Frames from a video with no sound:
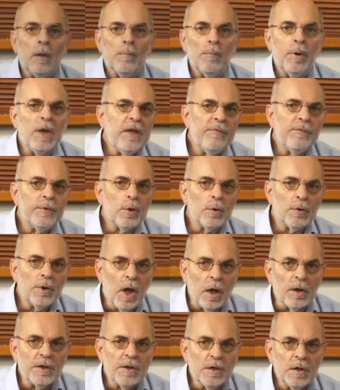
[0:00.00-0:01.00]
Believe it or
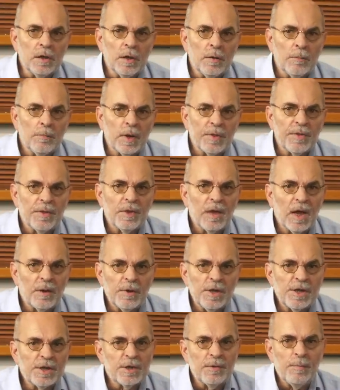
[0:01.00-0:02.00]
not, but there
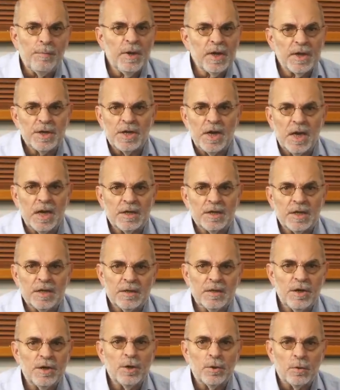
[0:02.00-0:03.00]
is a big chance
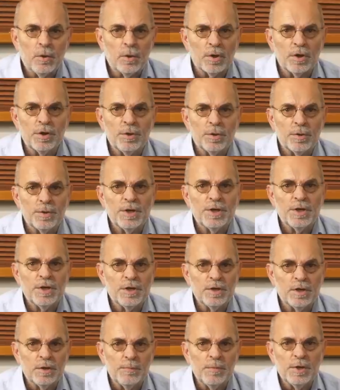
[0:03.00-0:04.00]
that your auditory
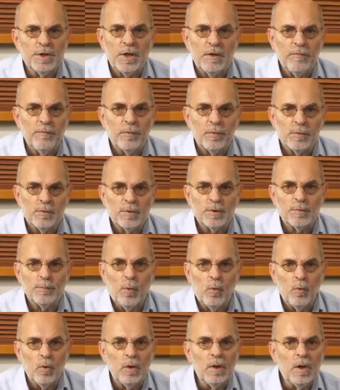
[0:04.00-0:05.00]
system is influenced
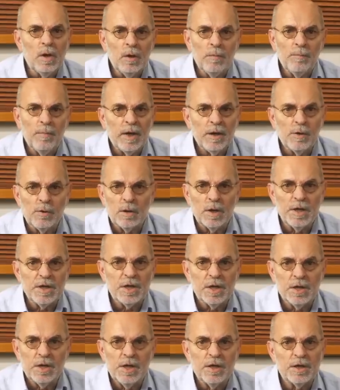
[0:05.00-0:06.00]
more by your
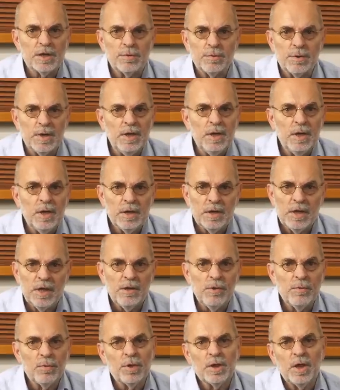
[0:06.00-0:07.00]
listening history than
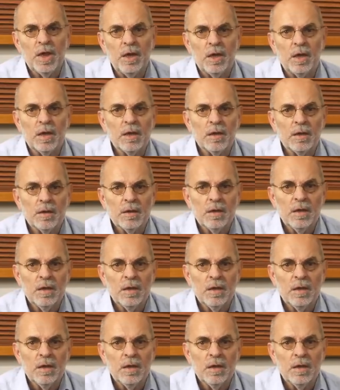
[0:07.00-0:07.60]
you think.